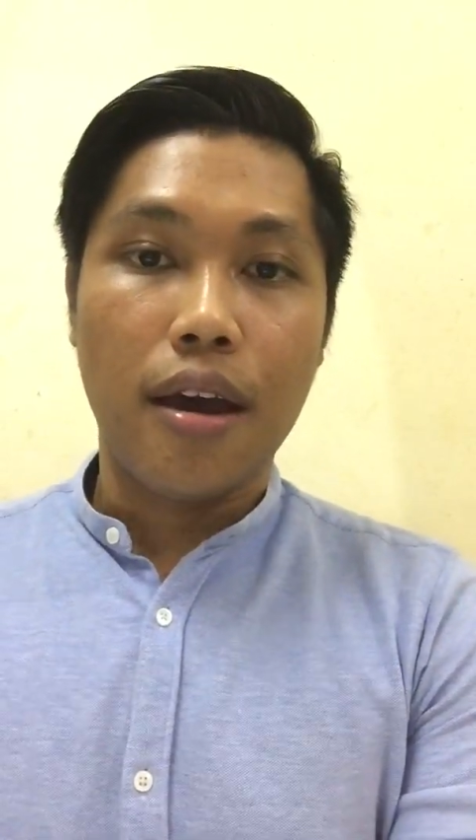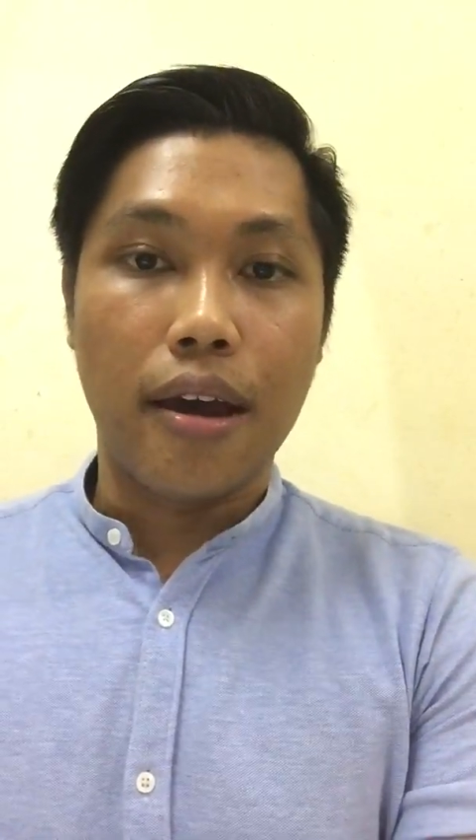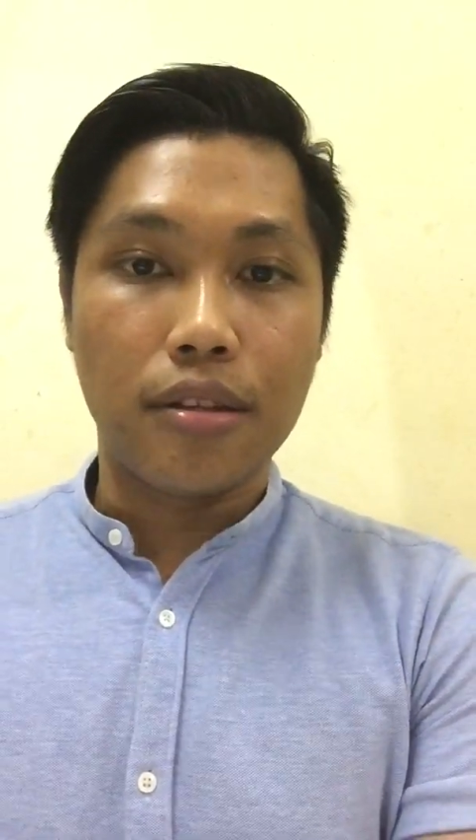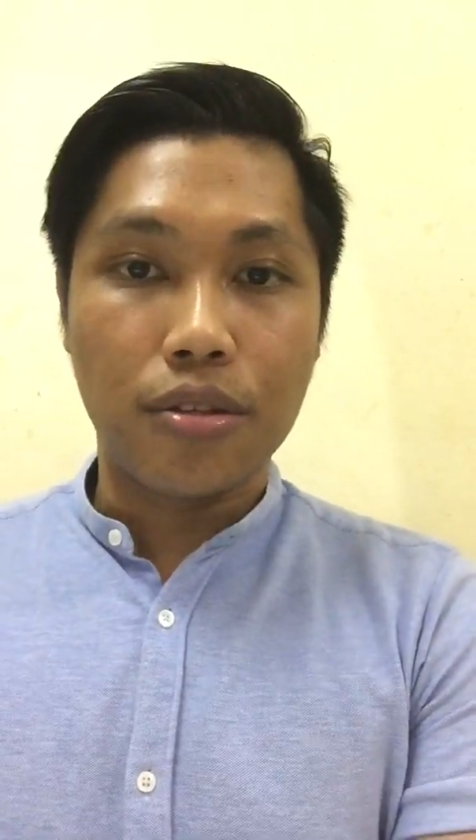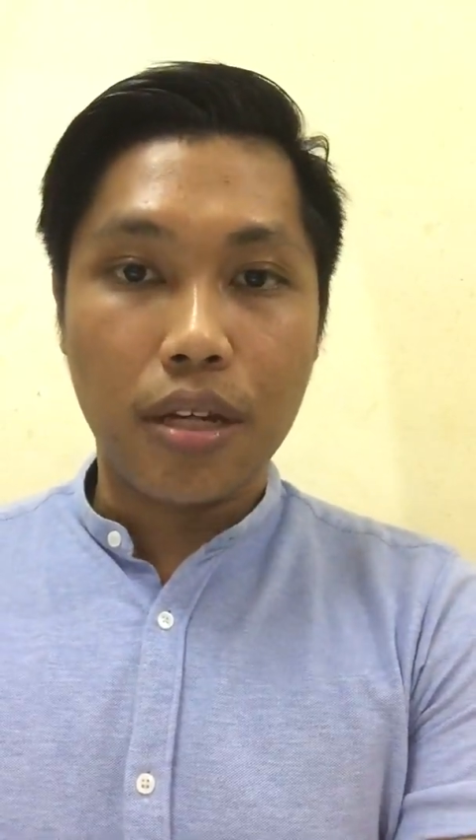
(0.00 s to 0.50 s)

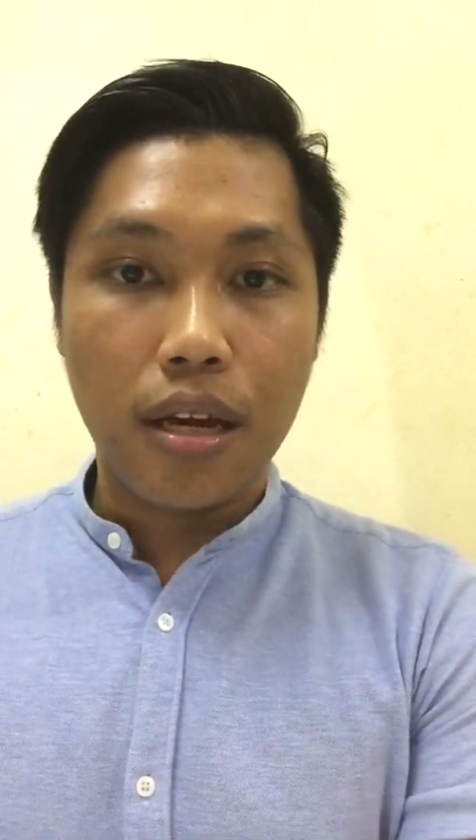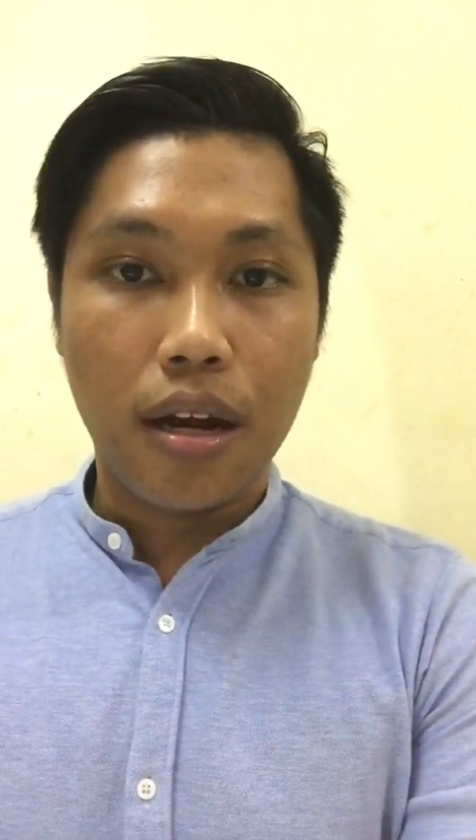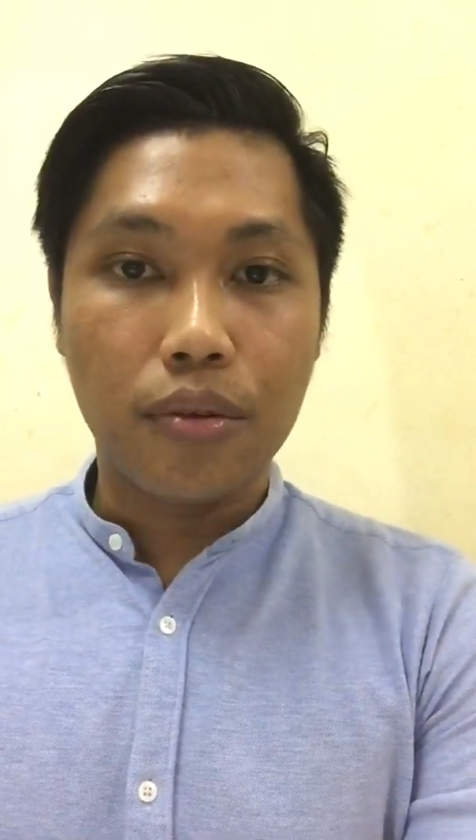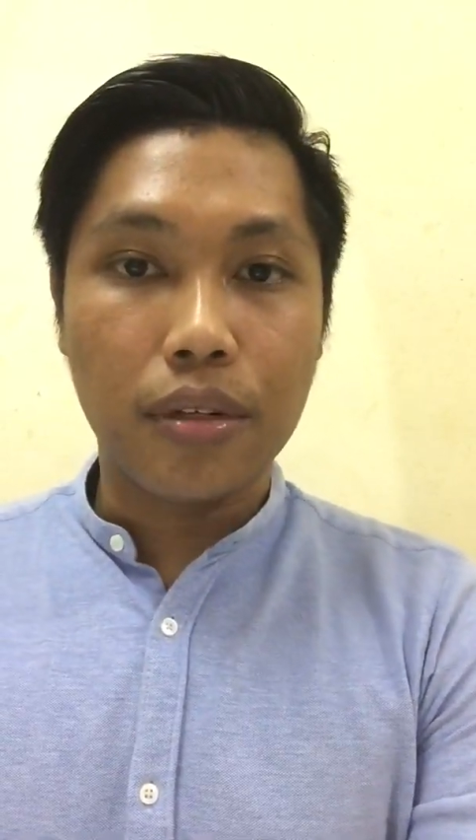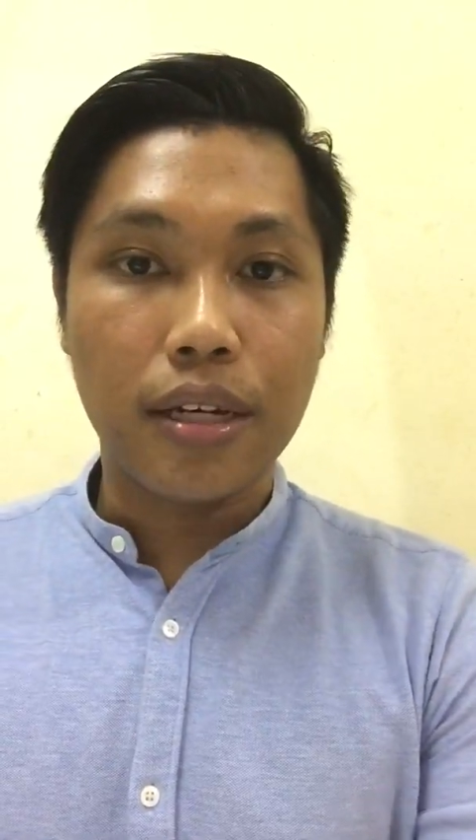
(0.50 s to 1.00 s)
And today
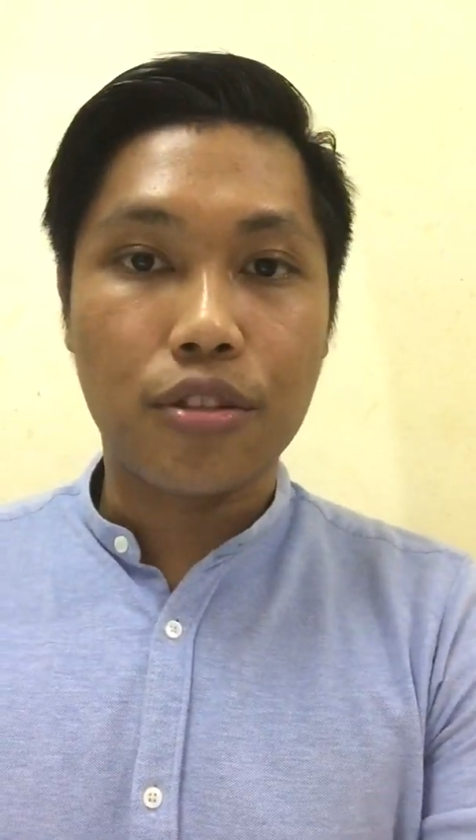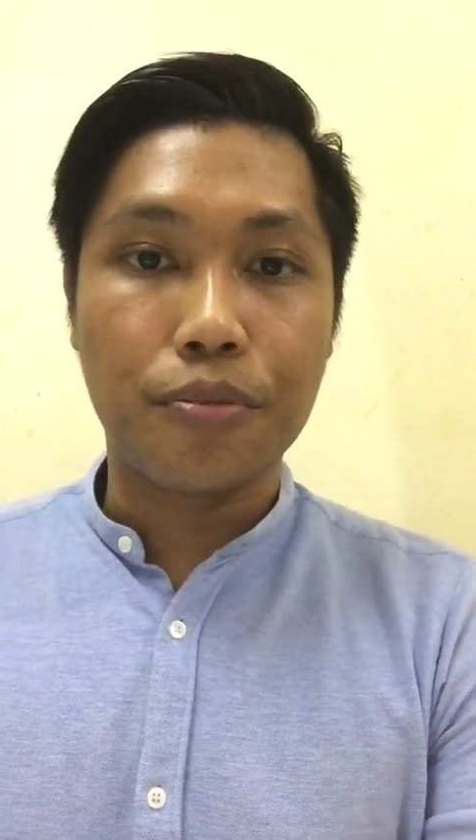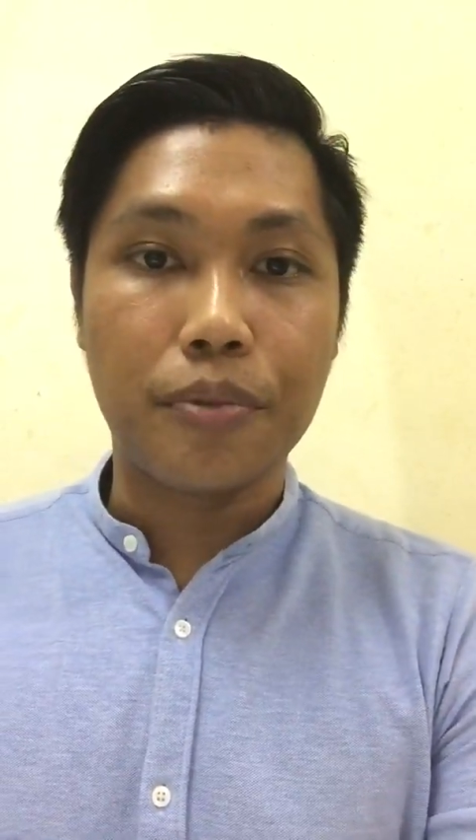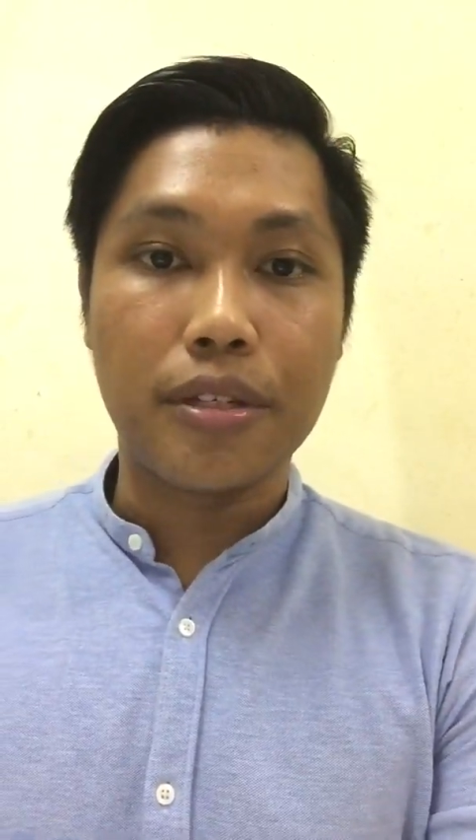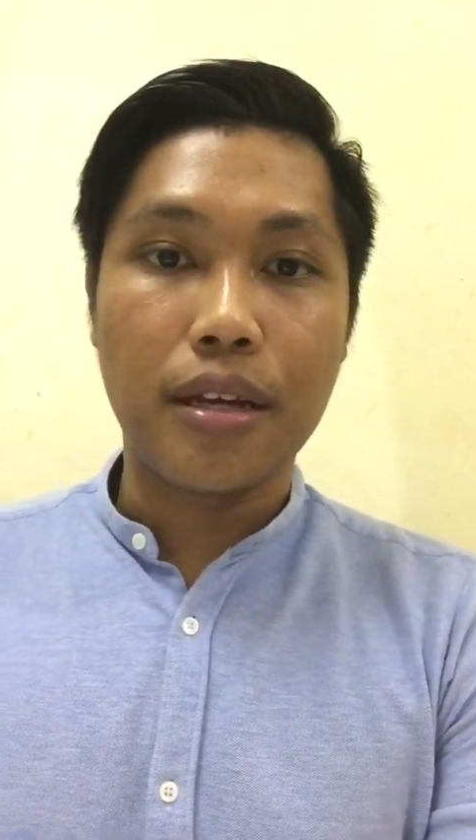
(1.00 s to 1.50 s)
I would like to
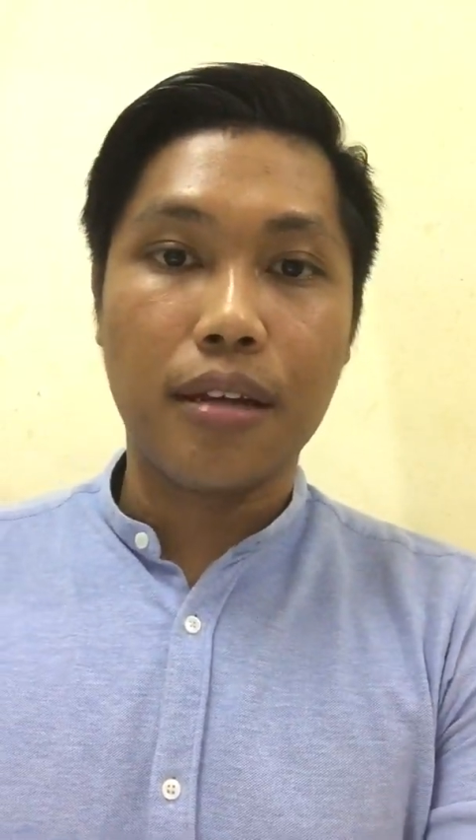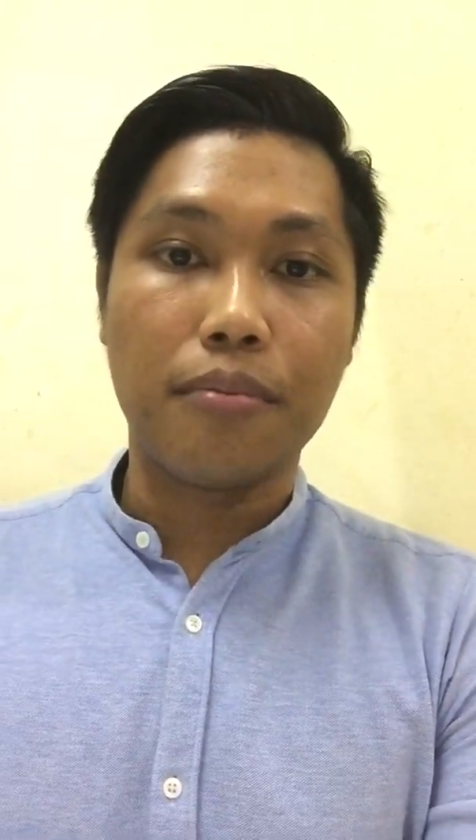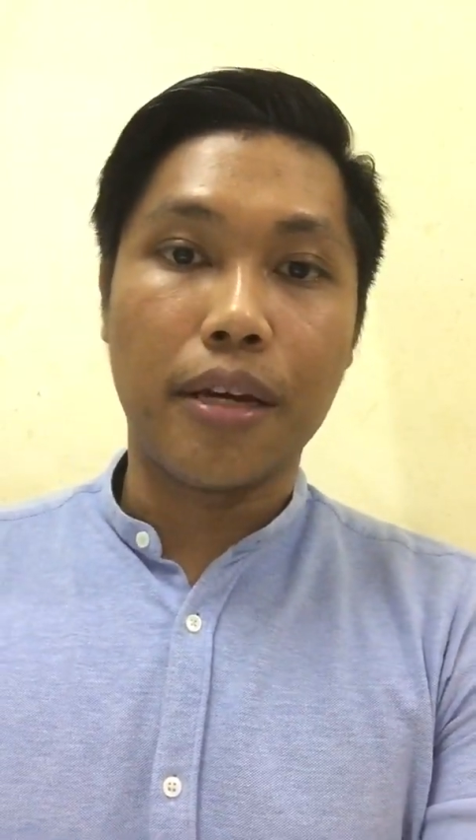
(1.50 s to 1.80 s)
present